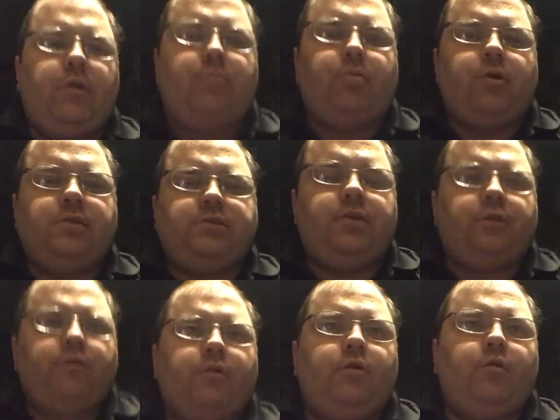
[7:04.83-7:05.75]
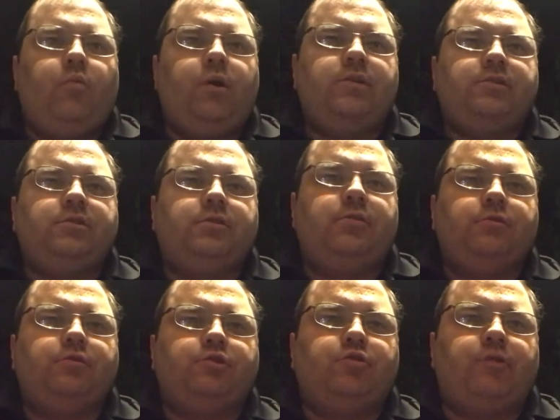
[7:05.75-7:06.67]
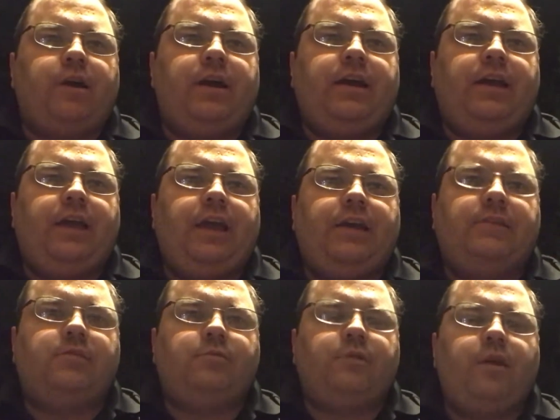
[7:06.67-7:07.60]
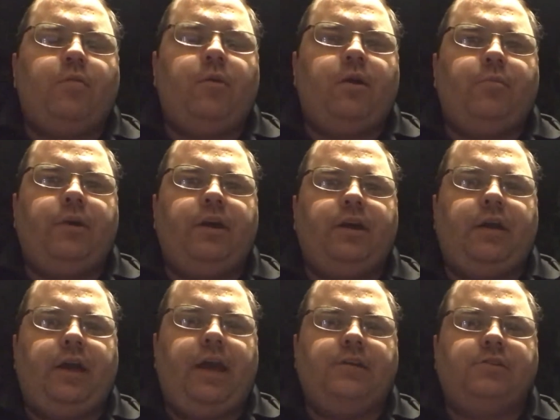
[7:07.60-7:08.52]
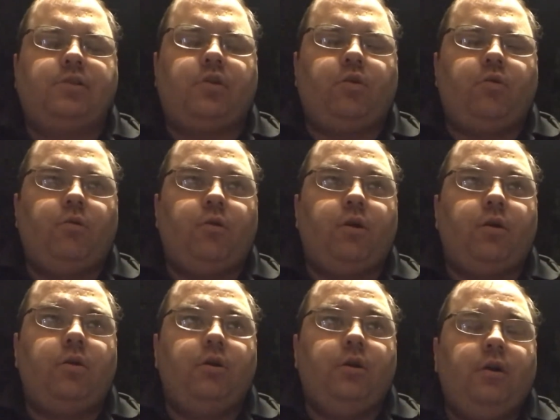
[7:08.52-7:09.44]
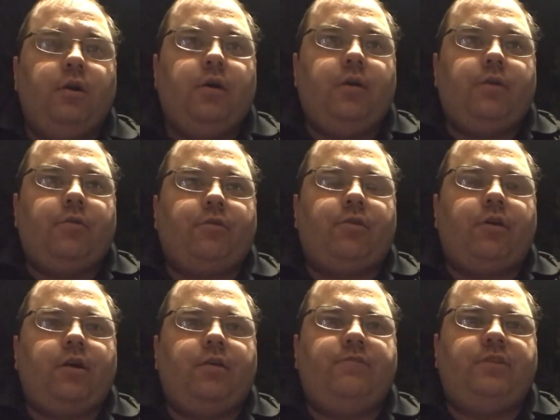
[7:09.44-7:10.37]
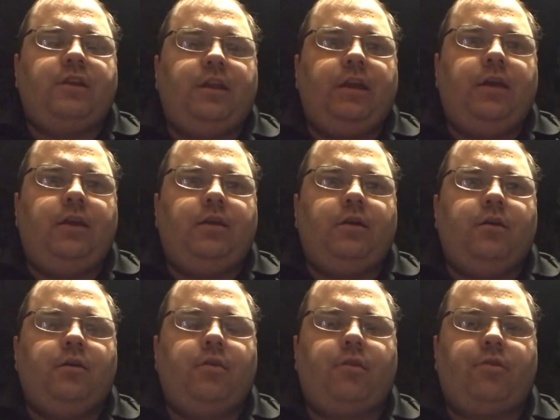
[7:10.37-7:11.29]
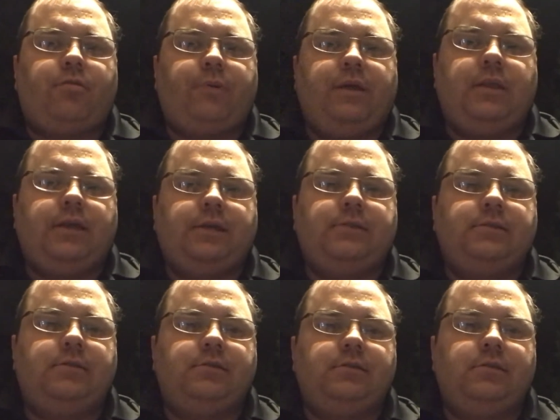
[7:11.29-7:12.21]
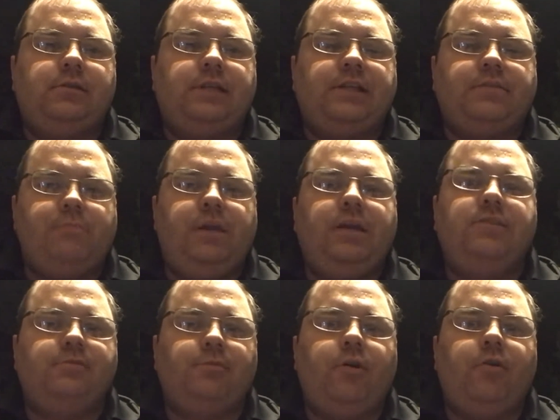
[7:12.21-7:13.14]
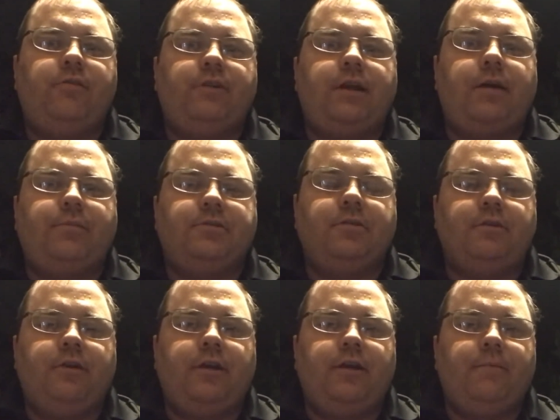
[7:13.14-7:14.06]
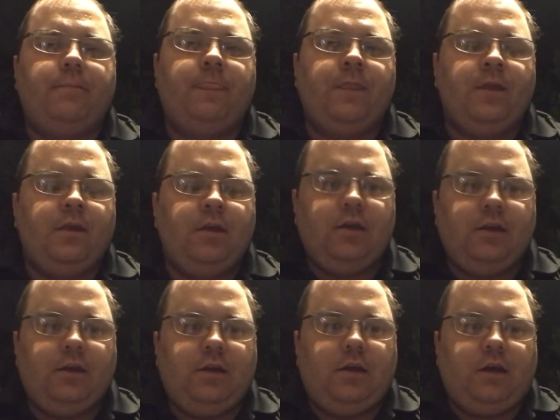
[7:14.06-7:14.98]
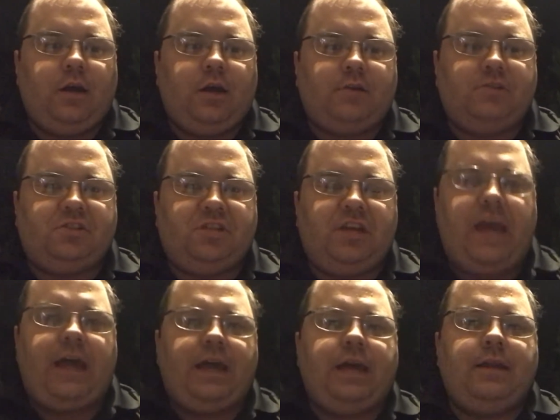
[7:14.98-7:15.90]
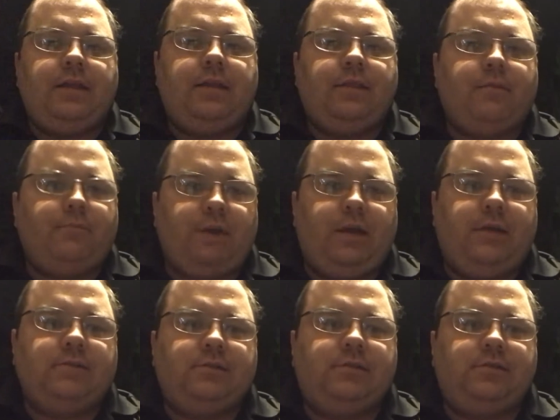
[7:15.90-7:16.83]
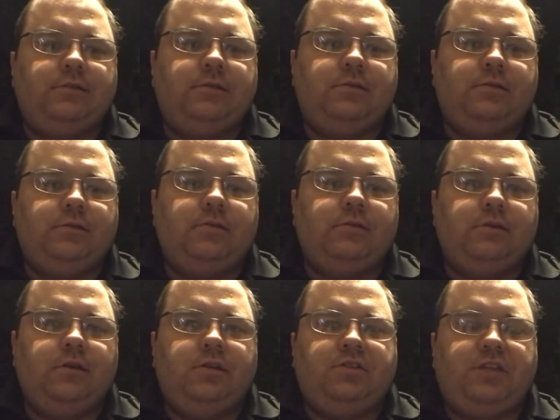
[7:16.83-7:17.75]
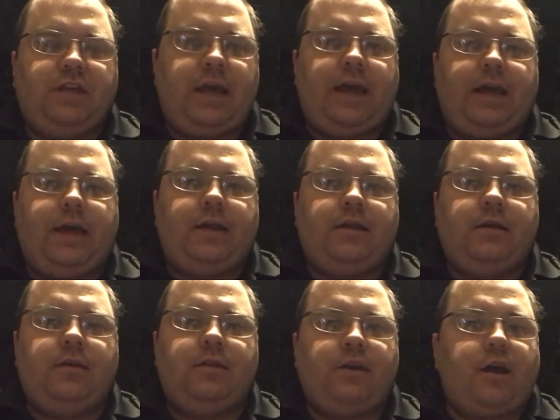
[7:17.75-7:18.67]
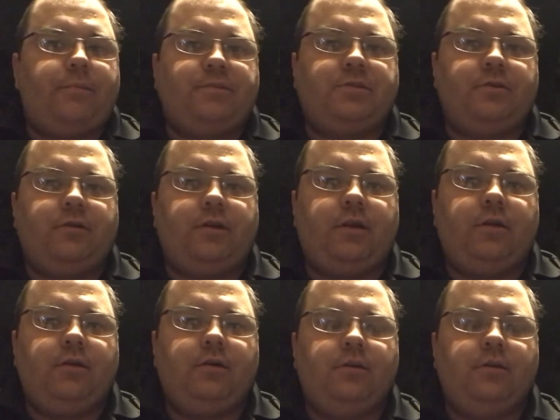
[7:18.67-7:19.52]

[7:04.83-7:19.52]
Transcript: a prosecutor wants to try a case, when they want to bring a case to court, they're thought of to need 3 things. That's means, motive, and opportunity. She had the means. She had the opportunity.